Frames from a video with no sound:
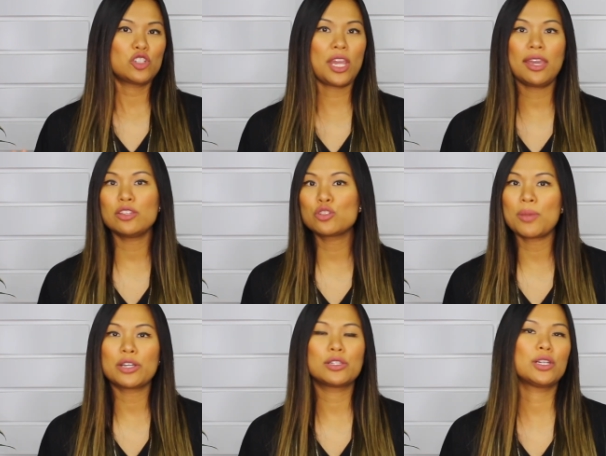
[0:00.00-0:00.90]
change
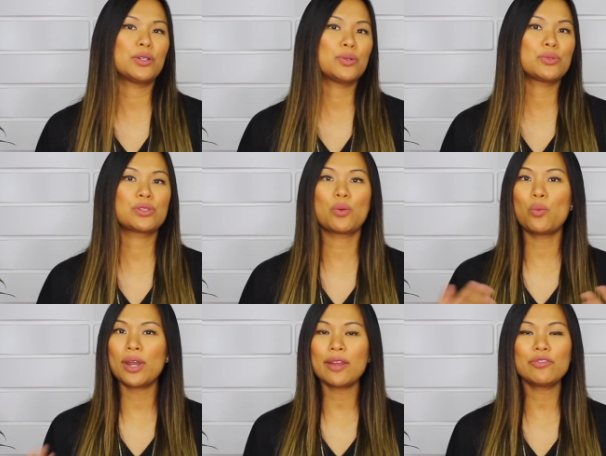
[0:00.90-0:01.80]
my clothes,
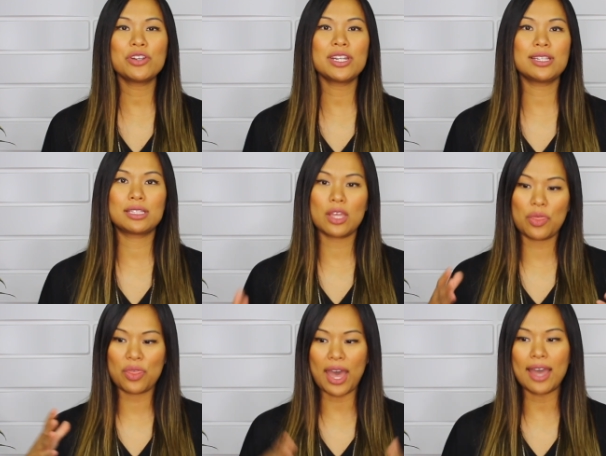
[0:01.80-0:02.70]
whatever it is.
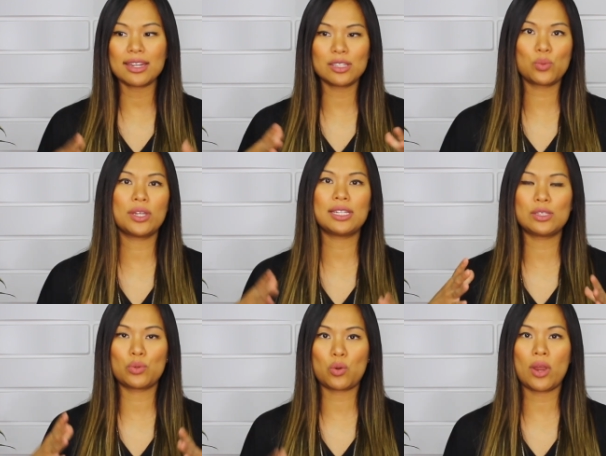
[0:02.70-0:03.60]
That is what
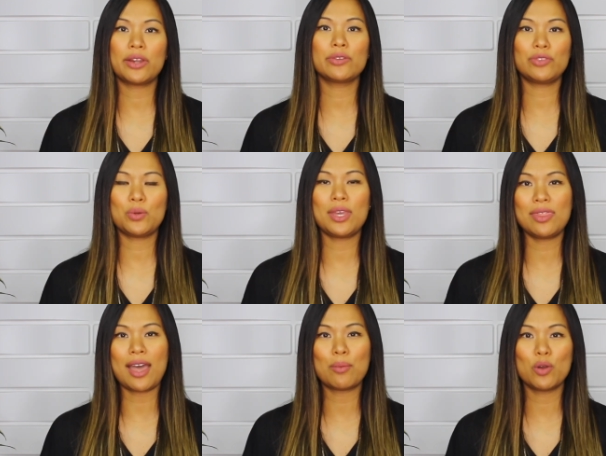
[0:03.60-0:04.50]
is required of you
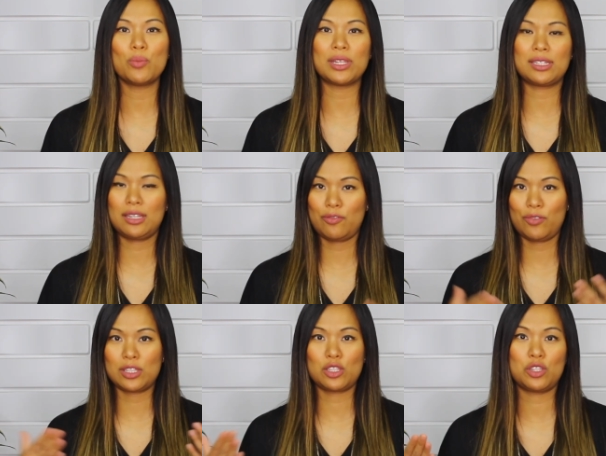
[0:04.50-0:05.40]
in that moment.
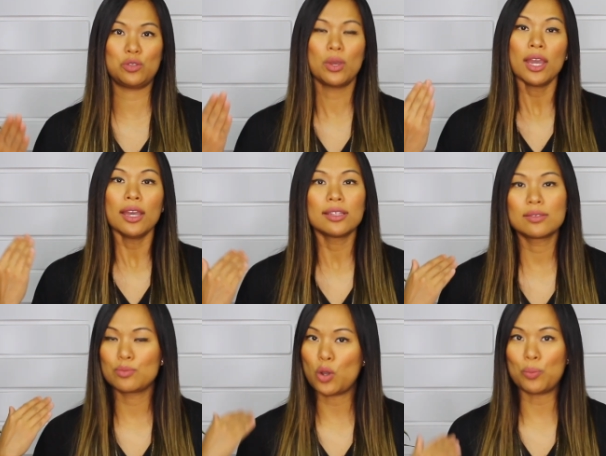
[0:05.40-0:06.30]
If it's to
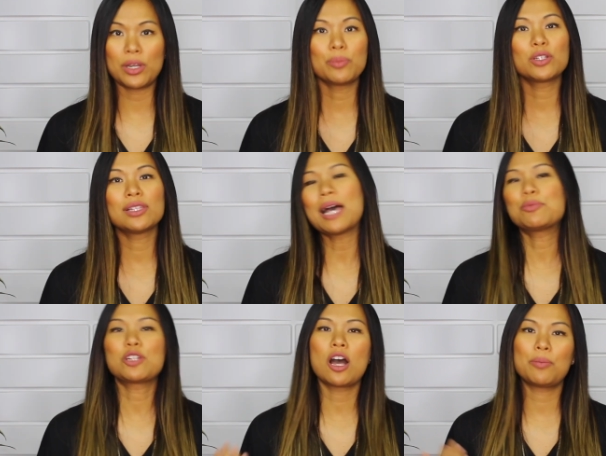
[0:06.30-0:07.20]
open up your
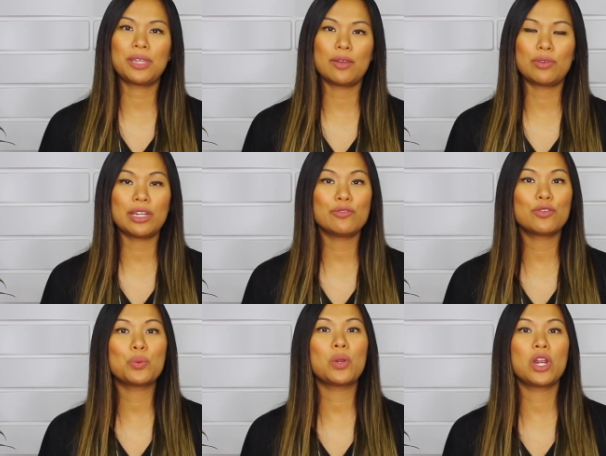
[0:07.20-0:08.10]
laptop, get ready
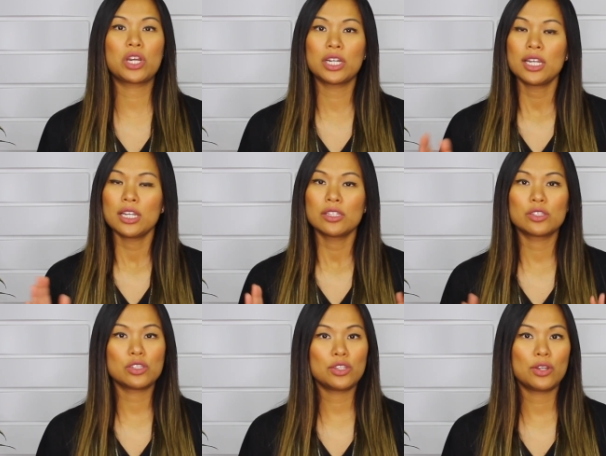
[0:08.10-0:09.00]
for work,
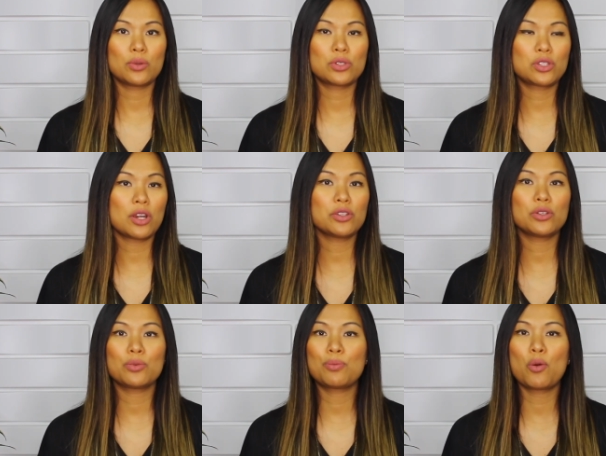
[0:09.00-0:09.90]
you know, start
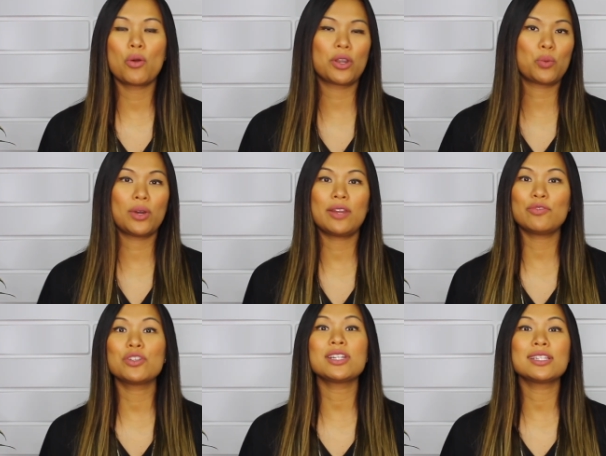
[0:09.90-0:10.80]
your report,
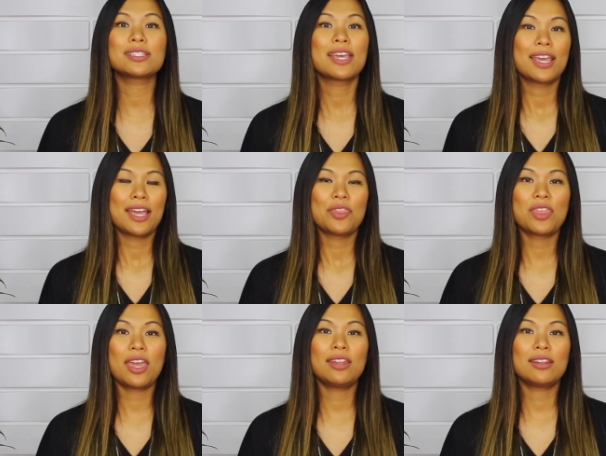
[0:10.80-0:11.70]
whatever it is,
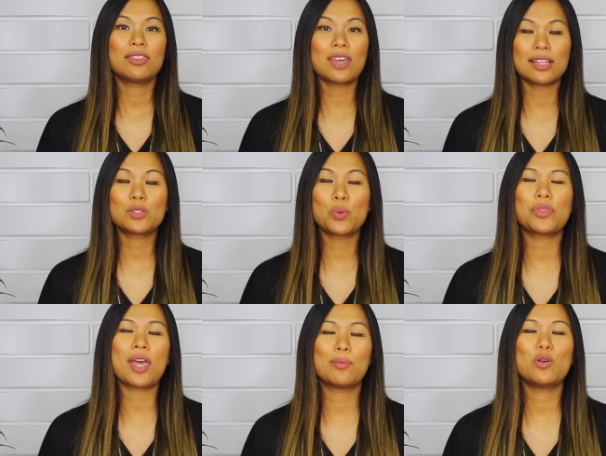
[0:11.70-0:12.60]
then that's
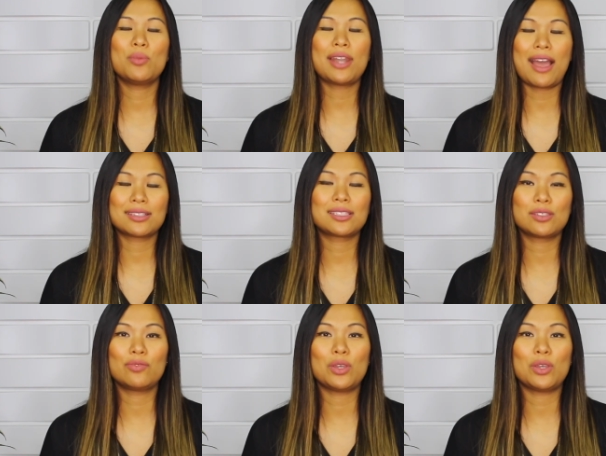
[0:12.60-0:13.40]
what that moment asks of